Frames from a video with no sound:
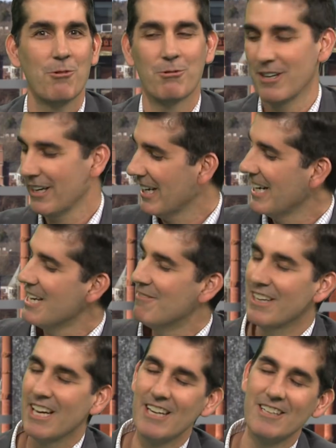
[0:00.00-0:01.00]
We're going to
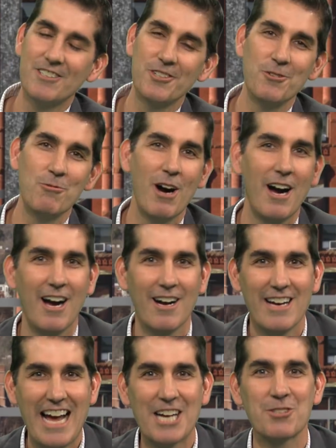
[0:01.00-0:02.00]
even get into
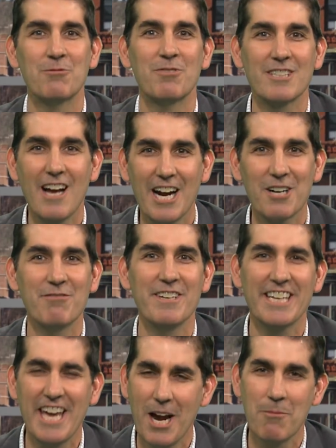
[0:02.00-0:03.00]
actual
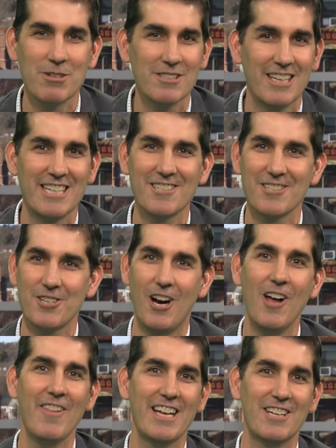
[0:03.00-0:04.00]
photography, cameras, lenses,
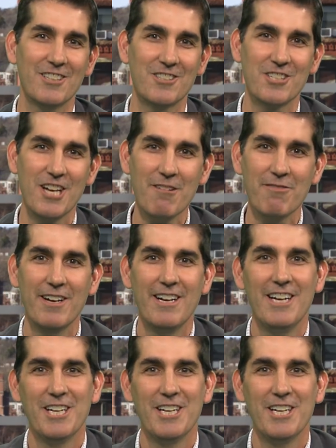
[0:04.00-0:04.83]
all that good stuff.